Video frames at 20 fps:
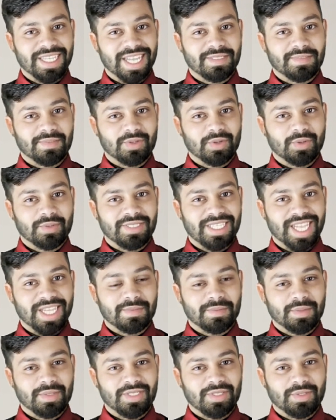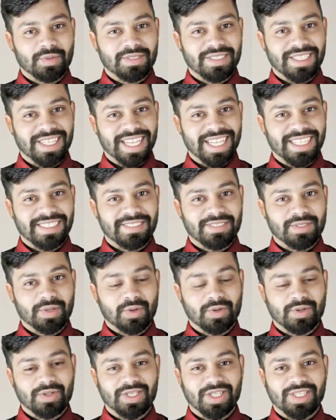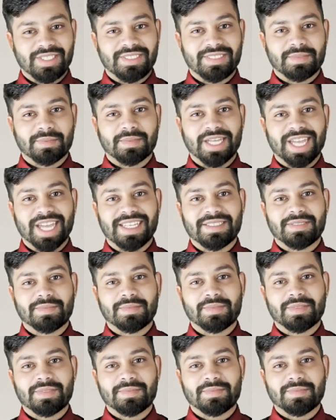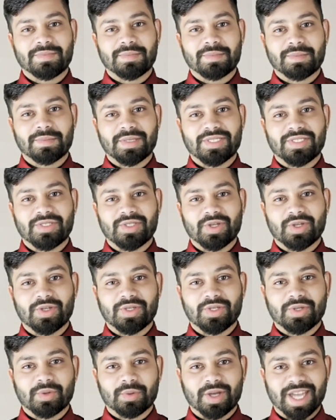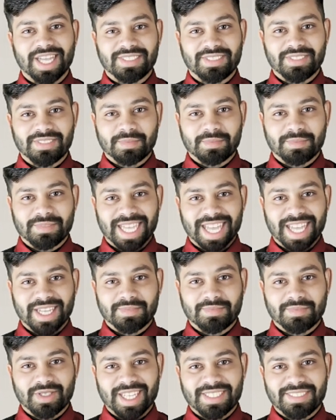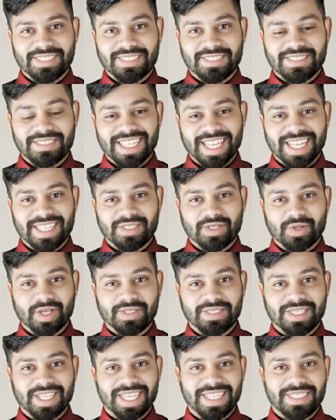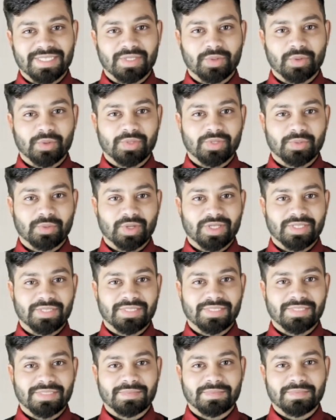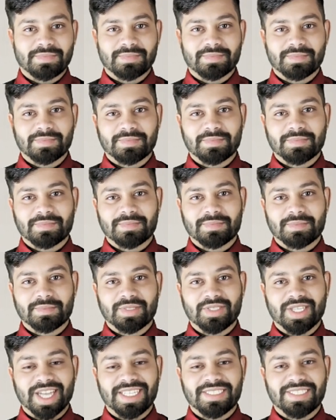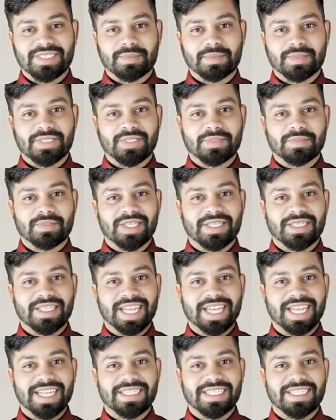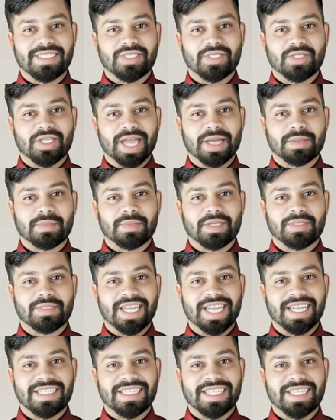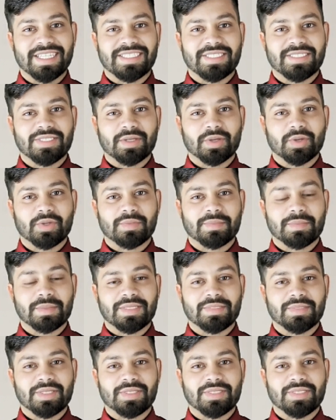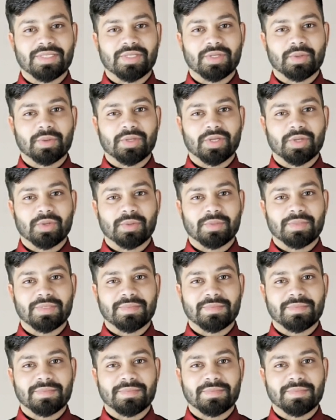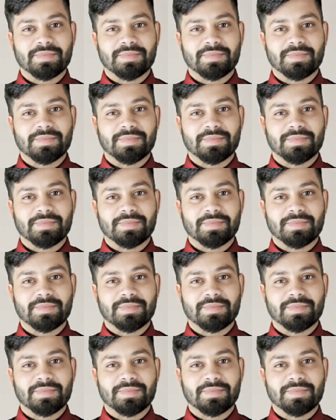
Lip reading: If you sell personalized or custom items, be sure to add some tag phrases that contain those words. Get specific and describe the techniques or methods you use.